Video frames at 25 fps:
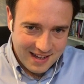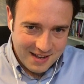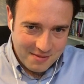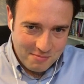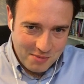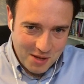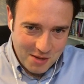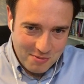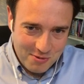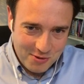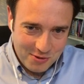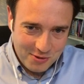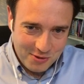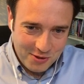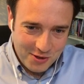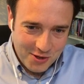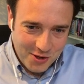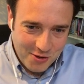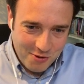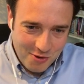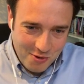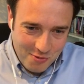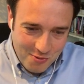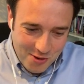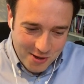people
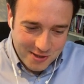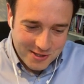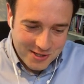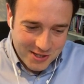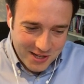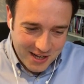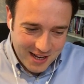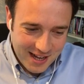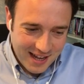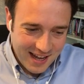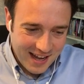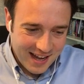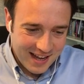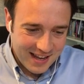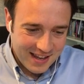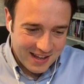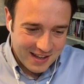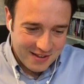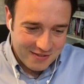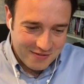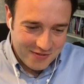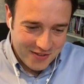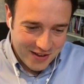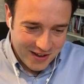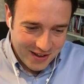who are watching and
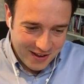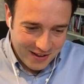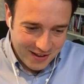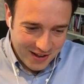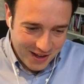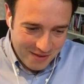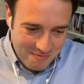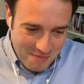they've uh,